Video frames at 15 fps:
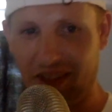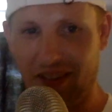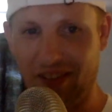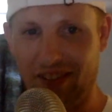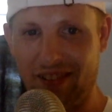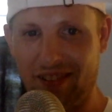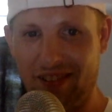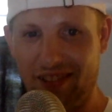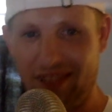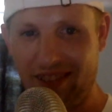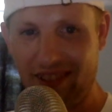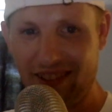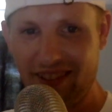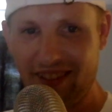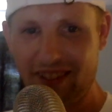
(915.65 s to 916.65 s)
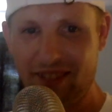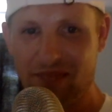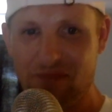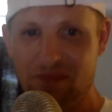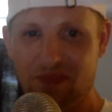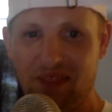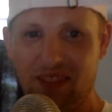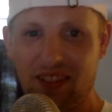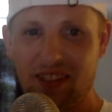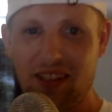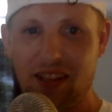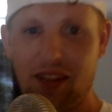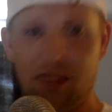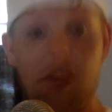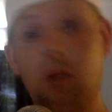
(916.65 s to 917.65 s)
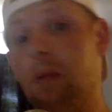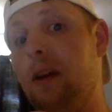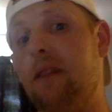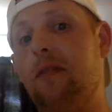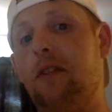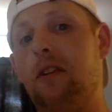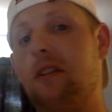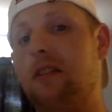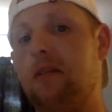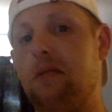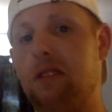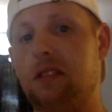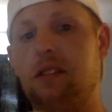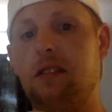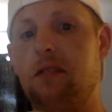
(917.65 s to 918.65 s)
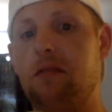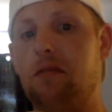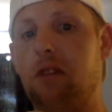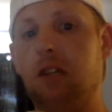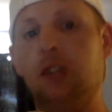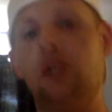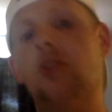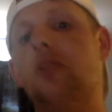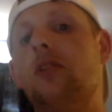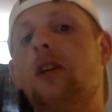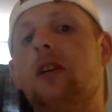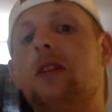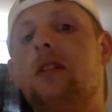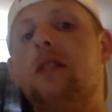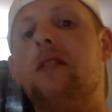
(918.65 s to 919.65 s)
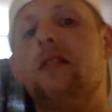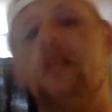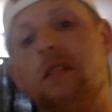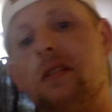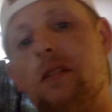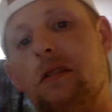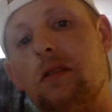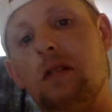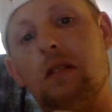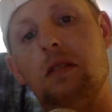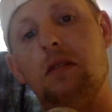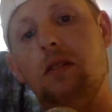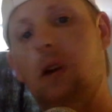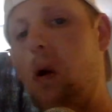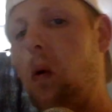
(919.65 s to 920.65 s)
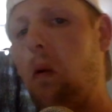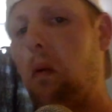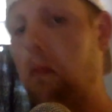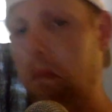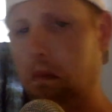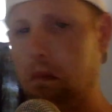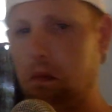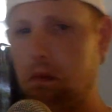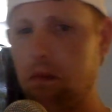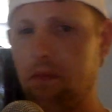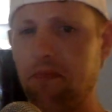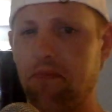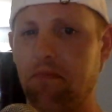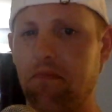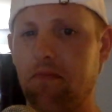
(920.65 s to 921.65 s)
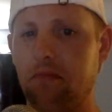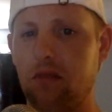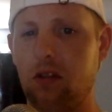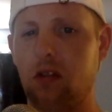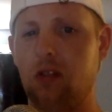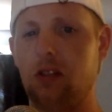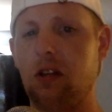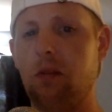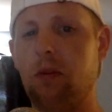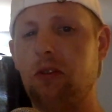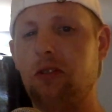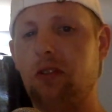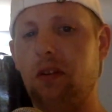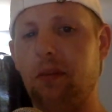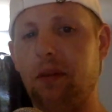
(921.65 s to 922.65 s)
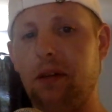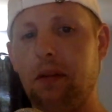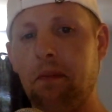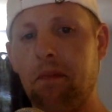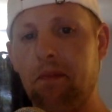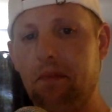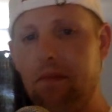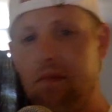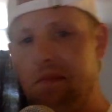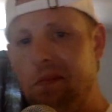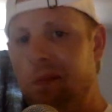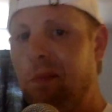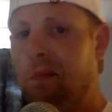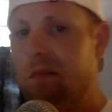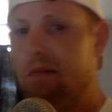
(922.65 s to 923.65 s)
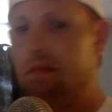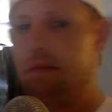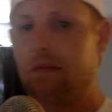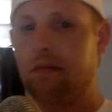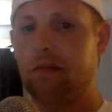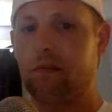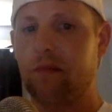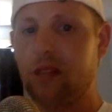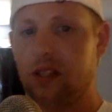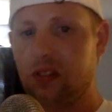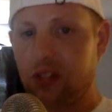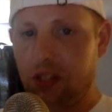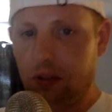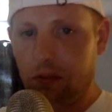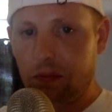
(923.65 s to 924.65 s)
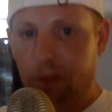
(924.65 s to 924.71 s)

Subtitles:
I thought your main focus was racial injustice. No? No, it's all about Trump, eh? That's cute.